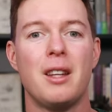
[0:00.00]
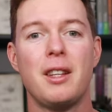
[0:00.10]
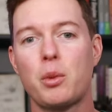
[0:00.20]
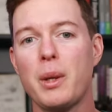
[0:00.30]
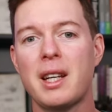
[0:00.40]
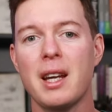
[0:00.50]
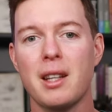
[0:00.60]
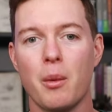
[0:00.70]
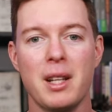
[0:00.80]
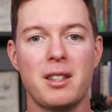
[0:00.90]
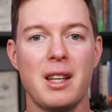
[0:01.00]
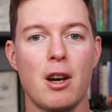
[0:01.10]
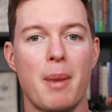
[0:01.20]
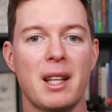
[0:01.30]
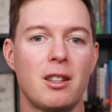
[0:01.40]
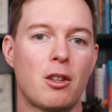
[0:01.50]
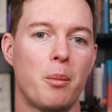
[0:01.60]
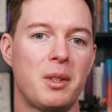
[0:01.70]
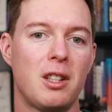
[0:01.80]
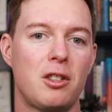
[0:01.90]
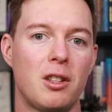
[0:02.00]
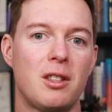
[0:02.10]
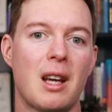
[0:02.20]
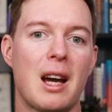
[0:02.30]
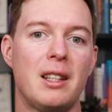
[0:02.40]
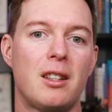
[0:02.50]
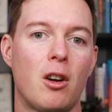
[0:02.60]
This weekend I went to the aerobatic competitions, and